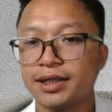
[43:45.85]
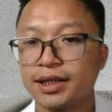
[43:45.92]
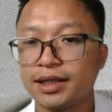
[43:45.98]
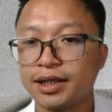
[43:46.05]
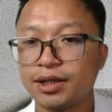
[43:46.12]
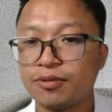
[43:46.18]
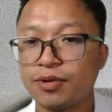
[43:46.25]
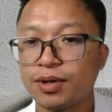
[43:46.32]
I
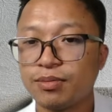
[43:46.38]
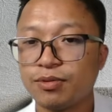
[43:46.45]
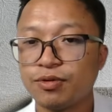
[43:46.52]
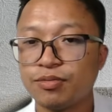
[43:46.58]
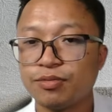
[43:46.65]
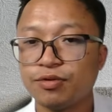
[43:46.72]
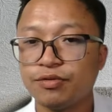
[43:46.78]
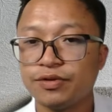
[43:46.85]
think one more
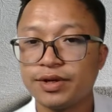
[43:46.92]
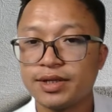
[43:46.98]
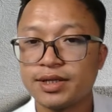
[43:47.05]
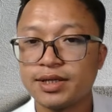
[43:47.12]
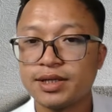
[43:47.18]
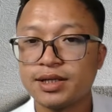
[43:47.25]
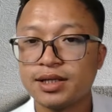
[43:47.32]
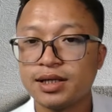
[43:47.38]
move
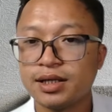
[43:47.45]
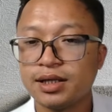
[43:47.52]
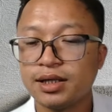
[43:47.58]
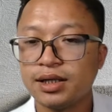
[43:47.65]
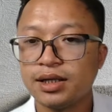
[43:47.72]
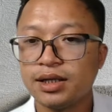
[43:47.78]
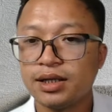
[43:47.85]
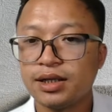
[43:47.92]
is
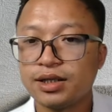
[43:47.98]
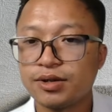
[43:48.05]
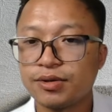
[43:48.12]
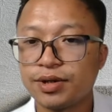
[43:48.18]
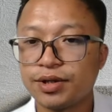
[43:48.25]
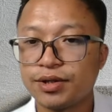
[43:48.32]
going